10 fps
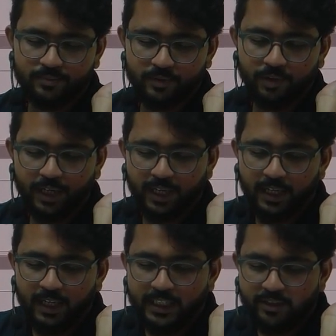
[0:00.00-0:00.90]
Okay,
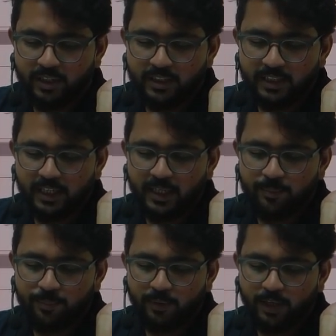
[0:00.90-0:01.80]
so in the
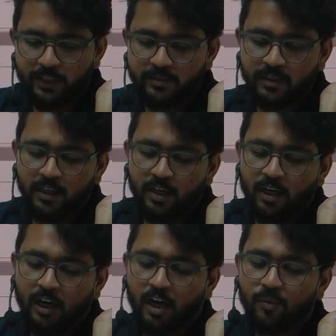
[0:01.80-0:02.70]
employees,
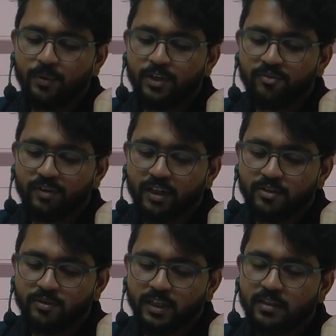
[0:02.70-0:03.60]
how many fields you
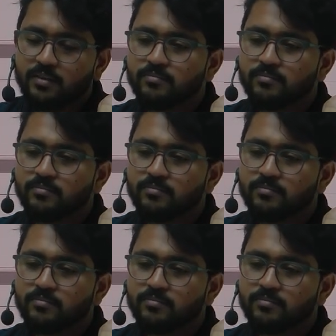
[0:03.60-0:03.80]
can